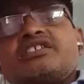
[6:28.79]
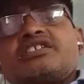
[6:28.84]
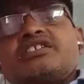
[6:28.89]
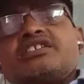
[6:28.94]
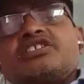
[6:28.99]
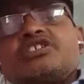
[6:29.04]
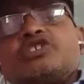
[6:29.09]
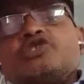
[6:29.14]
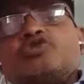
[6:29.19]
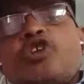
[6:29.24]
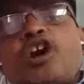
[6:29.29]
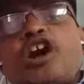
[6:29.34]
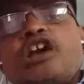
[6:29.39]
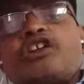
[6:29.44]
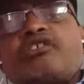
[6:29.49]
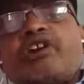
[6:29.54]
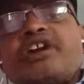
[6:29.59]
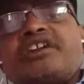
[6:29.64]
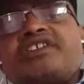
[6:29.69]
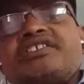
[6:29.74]
you are
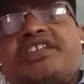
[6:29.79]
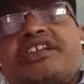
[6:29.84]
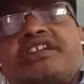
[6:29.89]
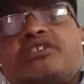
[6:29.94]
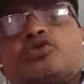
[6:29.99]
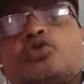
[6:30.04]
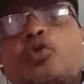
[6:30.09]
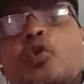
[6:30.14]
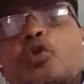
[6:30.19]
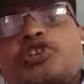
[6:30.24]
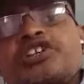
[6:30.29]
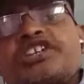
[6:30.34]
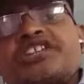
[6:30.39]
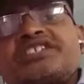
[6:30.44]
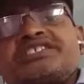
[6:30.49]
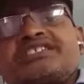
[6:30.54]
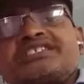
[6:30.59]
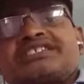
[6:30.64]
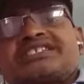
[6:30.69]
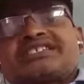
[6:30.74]
writing
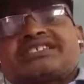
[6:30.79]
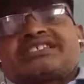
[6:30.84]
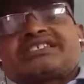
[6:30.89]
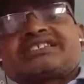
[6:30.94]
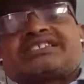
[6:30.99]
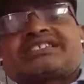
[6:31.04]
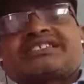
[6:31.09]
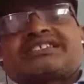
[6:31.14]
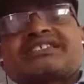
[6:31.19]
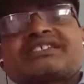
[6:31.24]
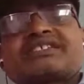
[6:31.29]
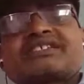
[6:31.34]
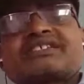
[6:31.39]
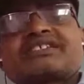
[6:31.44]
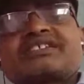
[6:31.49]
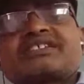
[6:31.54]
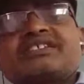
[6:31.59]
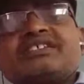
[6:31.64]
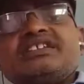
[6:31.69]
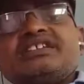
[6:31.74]
notice.
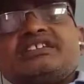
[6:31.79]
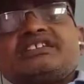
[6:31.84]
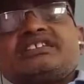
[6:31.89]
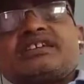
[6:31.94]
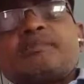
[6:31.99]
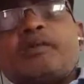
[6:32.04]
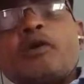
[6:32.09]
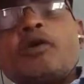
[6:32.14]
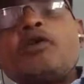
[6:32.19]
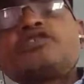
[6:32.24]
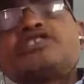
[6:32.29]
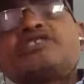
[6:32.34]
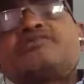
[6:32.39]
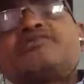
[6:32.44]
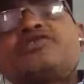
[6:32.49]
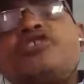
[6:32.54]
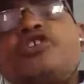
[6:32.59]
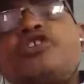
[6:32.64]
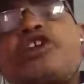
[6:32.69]
Suppose if you are